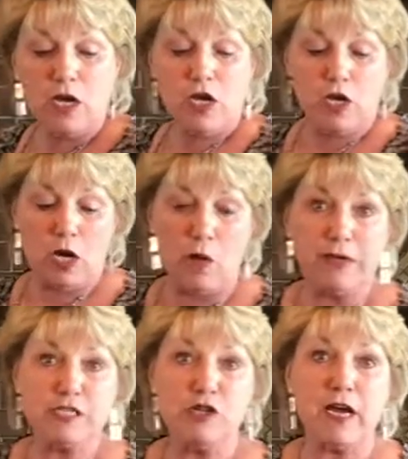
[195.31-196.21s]
You
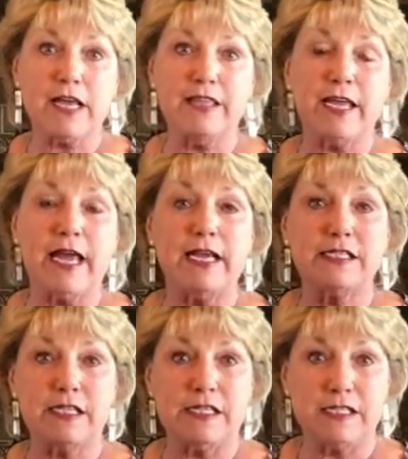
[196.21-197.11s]
always crack the eggs in
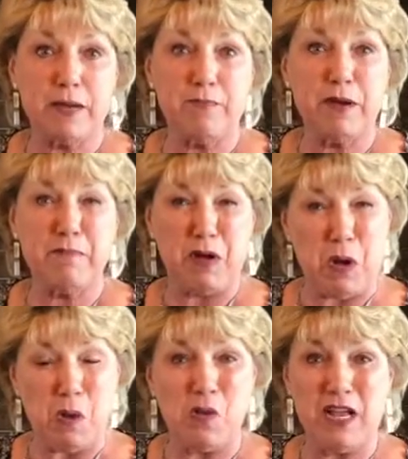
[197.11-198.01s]
a separate
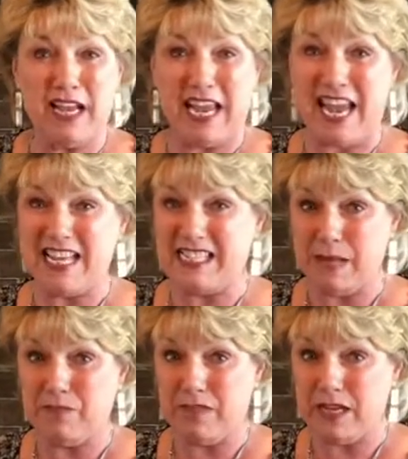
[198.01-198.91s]
bowl in case
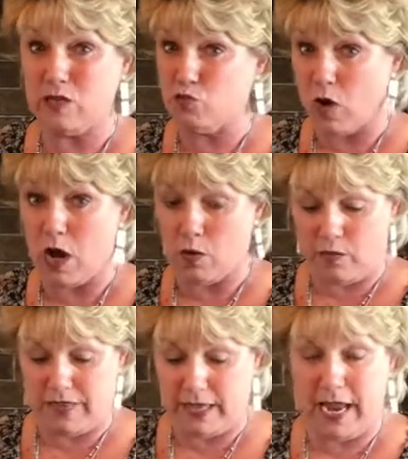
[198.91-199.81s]
something's wrong
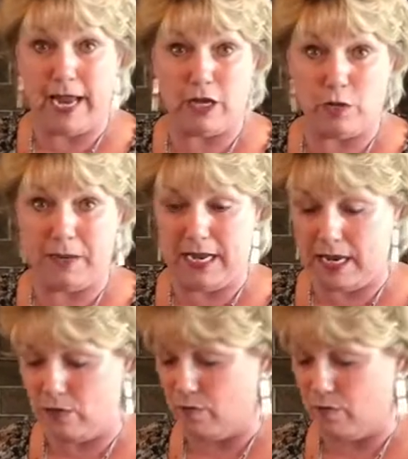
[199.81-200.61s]
with the egg to begin